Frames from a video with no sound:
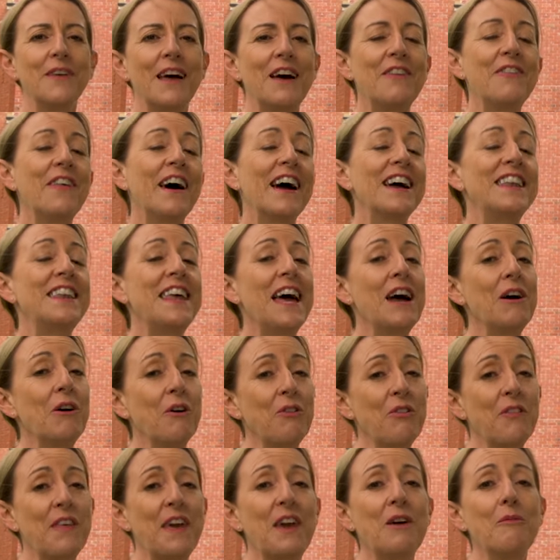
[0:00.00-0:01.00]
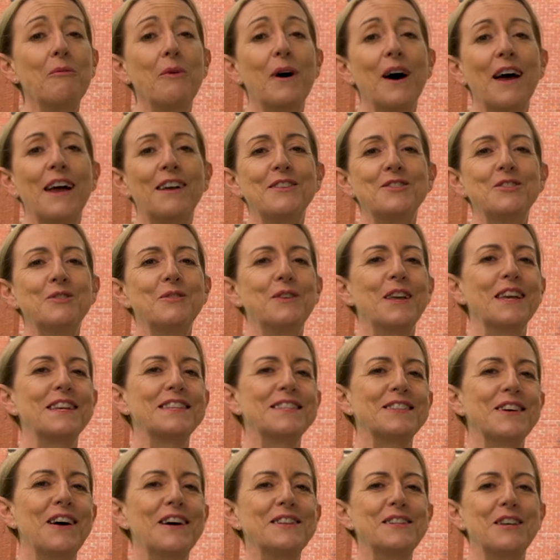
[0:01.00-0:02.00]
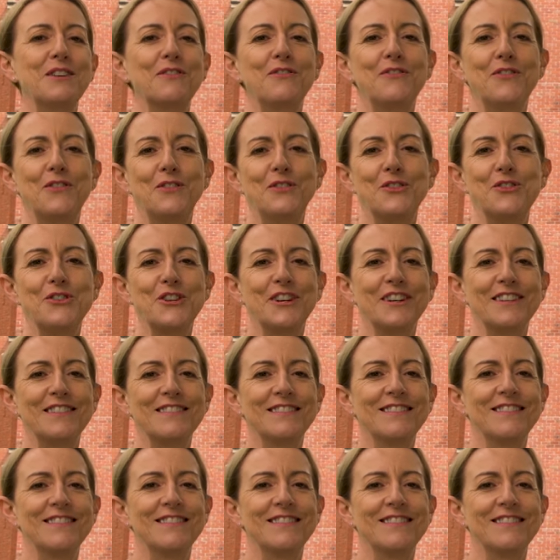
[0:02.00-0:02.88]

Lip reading: and they are now on their way to an exciting future.